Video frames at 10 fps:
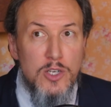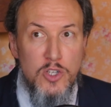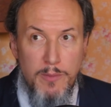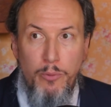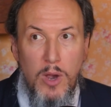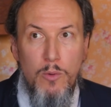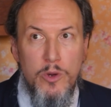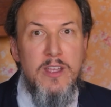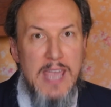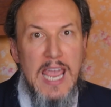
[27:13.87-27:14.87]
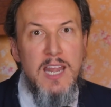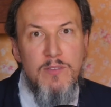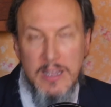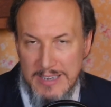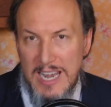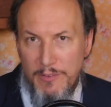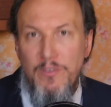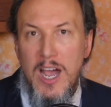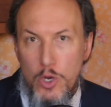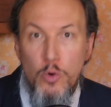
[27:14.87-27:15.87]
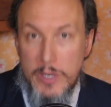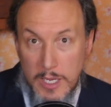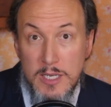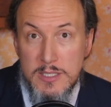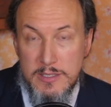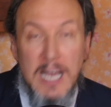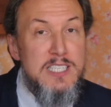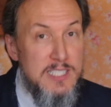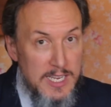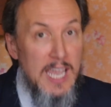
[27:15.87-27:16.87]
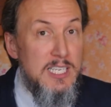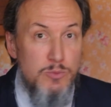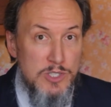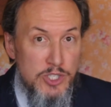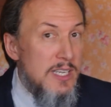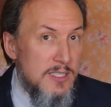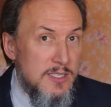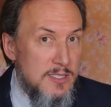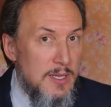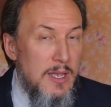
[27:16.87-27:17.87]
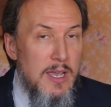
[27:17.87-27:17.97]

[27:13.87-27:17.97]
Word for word: to the point where you can't even identify who it is, and that's the case with Jesus.